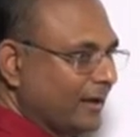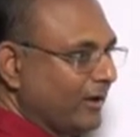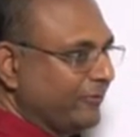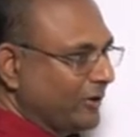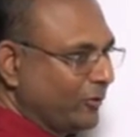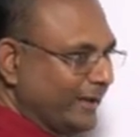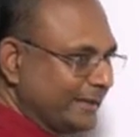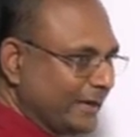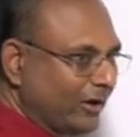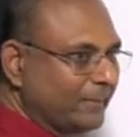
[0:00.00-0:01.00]
If you are doing
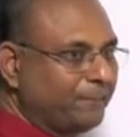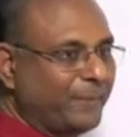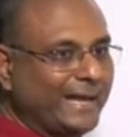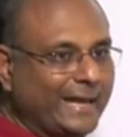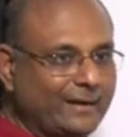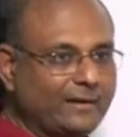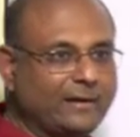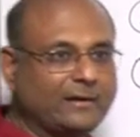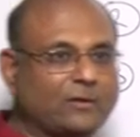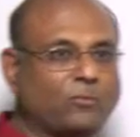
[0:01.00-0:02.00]
that on a plane,
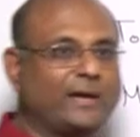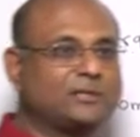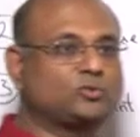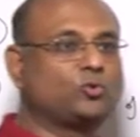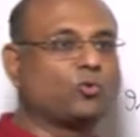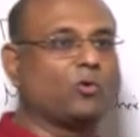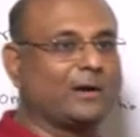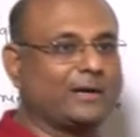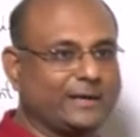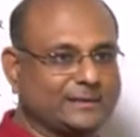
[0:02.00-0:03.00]
it requires 2
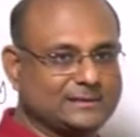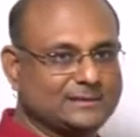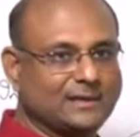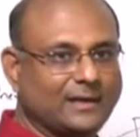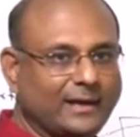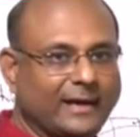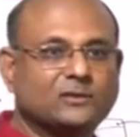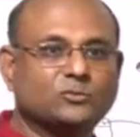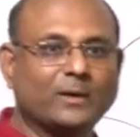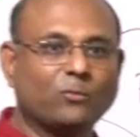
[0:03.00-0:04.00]
coordinates:
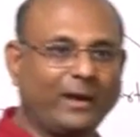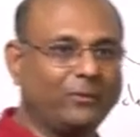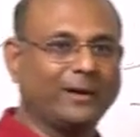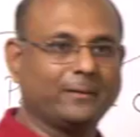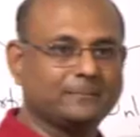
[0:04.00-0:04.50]
x1, y1.